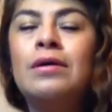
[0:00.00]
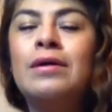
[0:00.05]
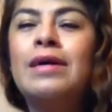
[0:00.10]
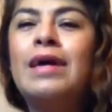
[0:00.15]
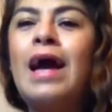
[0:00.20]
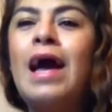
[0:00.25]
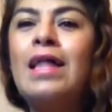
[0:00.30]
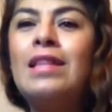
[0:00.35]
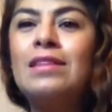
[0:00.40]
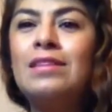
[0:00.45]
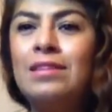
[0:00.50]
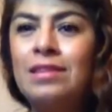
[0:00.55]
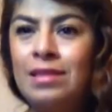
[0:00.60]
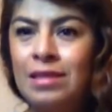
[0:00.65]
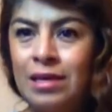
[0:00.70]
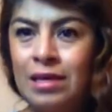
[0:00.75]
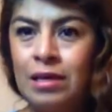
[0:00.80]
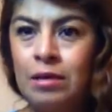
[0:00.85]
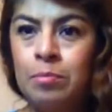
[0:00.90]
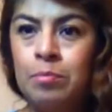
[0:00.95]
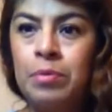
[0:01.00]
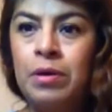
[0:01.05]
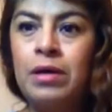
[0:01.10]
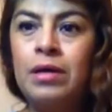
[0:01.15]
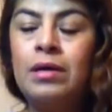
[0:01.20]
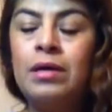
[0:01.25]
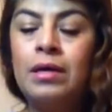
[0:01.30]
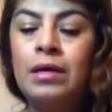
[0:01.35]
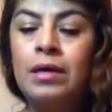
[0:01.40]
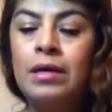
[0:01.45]
cut deep
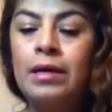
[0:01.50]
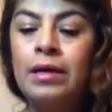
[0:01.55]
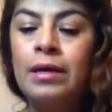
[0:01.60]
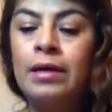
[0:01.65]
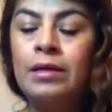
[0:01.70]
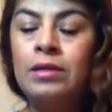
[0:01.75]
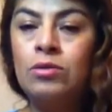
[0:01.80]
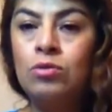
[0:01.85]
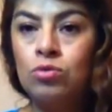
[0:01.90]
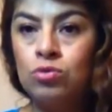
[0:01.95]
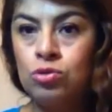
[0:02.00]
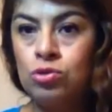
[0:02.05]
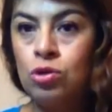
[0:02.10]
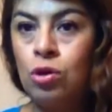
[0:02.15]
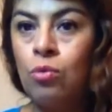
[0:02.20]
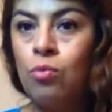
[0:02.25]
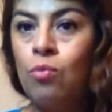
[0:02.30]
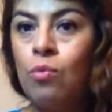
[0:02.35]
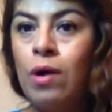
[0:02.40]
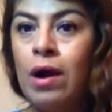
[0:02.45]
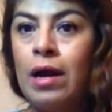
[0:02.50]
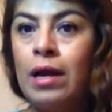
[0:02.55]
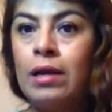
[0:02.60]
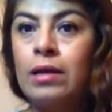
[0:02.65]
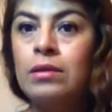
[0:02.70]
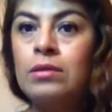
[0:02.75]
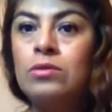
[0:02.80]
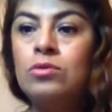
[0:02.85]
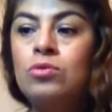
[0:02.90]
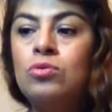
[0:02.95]
into
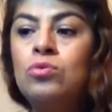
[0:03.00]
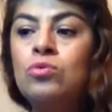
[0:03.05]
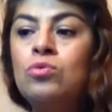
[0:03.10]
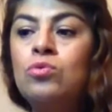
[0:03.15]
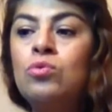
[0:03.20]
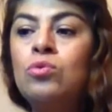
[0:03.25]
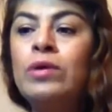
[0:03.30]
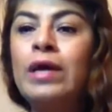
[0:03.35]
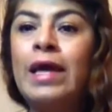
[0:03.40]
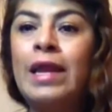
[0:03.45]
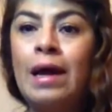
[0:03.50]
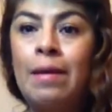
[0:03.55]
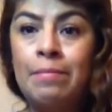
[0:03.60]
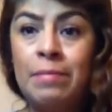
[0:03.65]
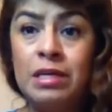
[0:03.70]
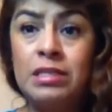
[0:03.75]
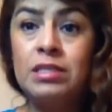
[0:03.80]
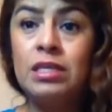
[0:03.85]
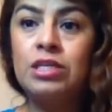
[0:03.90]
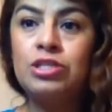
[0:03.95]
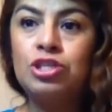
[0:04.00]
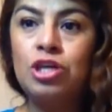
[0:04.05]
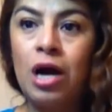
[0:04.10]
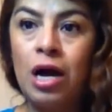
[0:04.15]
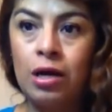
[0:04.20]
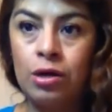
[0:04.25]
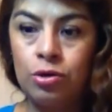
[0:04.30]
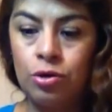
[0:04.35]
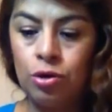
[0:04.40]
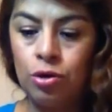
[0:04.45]
someone to get a message
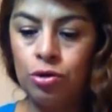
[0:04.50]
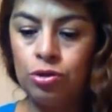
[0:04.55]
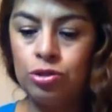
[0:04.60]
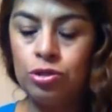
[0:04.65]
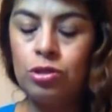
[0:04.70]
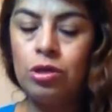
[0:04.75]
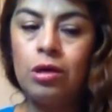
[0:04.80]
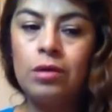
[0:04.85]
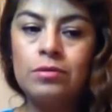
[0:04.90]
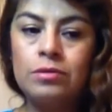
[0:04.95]
across.